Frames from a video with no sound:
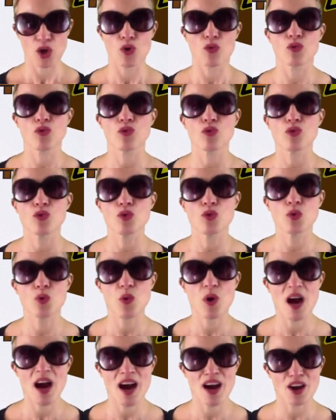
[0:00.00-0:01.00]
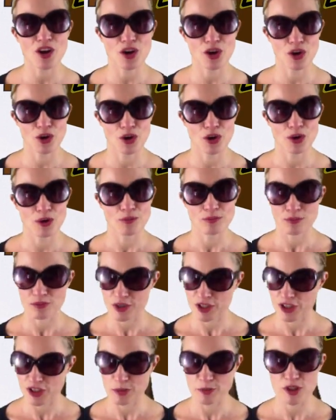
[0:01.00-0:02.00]
Vouloir que
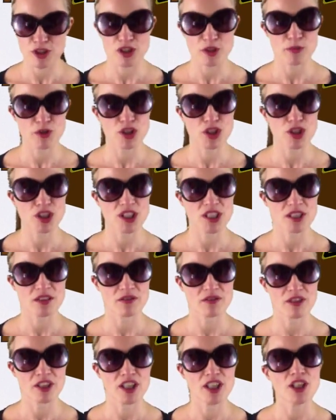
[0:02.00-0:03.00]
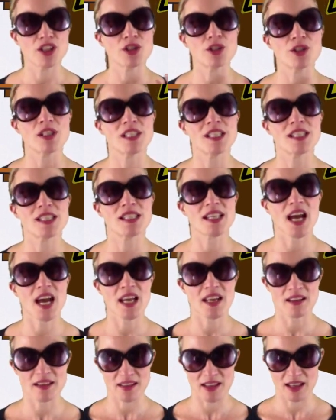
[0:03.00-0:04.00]
brings up the subjunctive. To
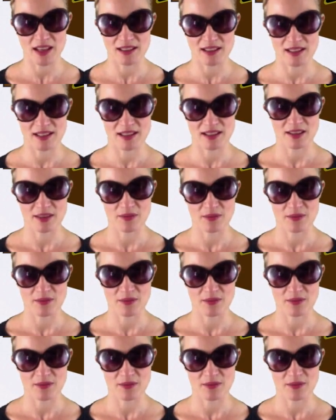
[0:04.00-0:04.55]
desire that.